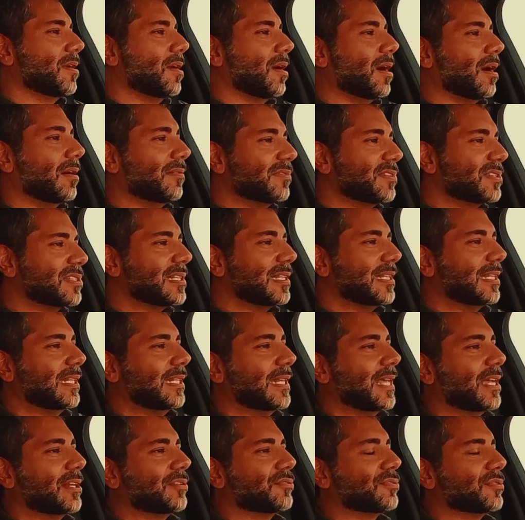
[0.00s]
Obviously,
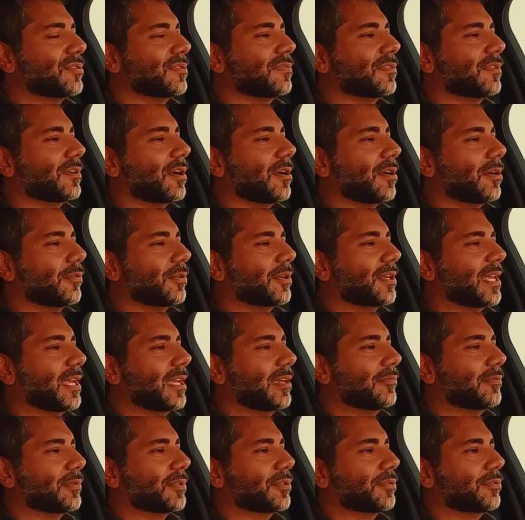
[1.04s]
Land Rover are
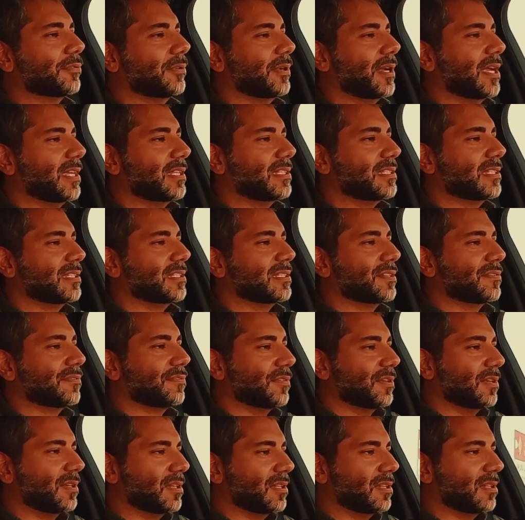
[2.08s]
okay with creating
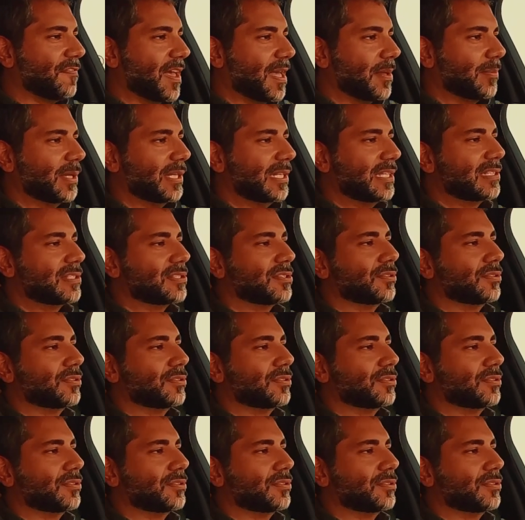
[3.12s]
different families.